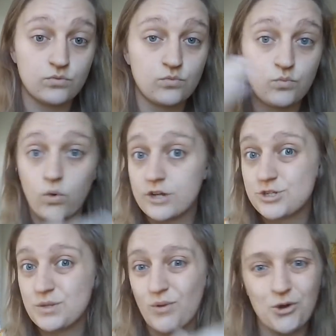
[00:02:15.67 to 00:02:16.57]
Watch
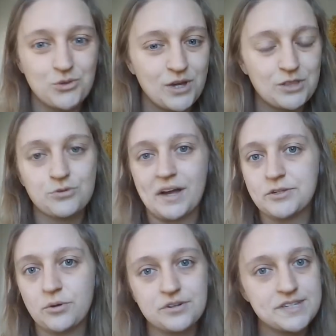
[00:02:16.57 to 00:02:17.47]
them all the way through. I
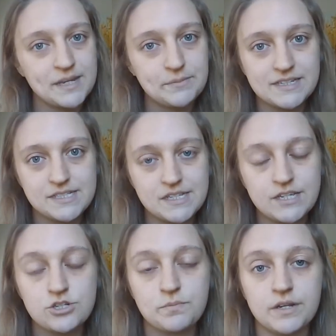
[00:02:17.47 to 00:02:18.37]
know they're 10 minutes
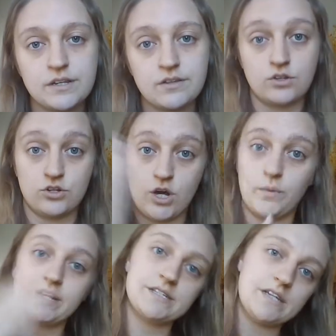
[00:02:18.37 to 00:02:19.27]
each, but
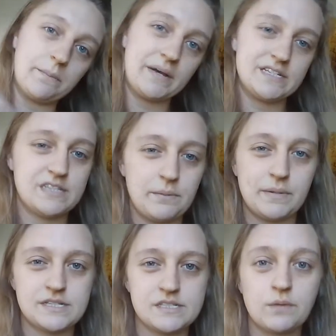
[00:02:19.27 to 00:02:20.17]
going step by
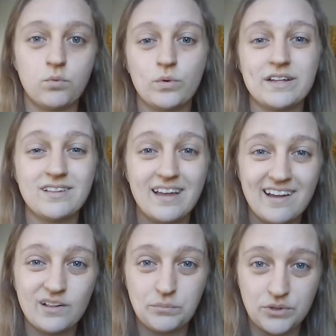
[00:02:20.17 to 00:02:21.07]
step will
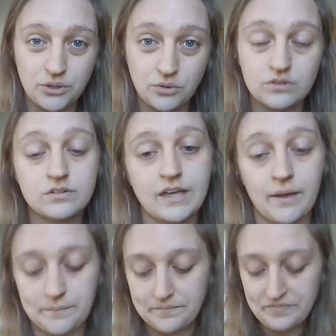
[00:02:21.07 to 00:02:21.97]
help you.
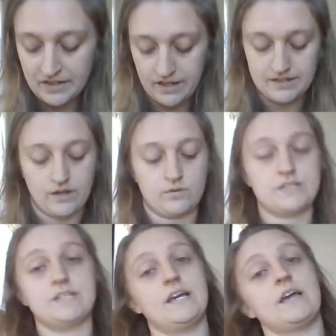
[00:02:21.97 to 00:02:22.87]
Okay. Now
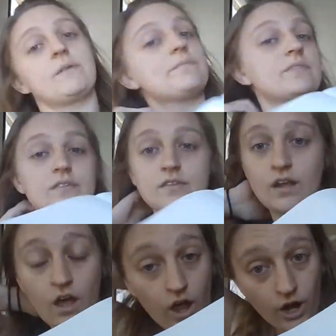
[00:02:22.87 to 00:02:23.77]
today,
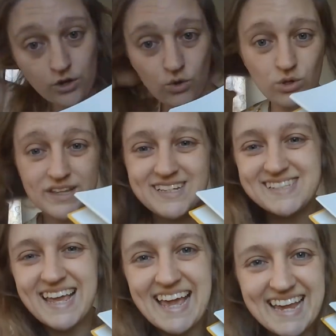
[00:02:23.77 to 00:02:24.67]
our goal is
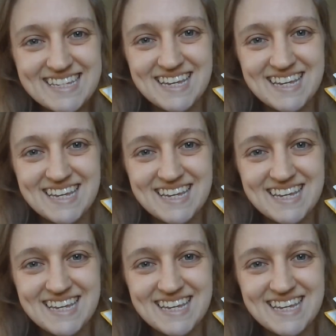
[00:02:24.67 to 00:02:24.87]
8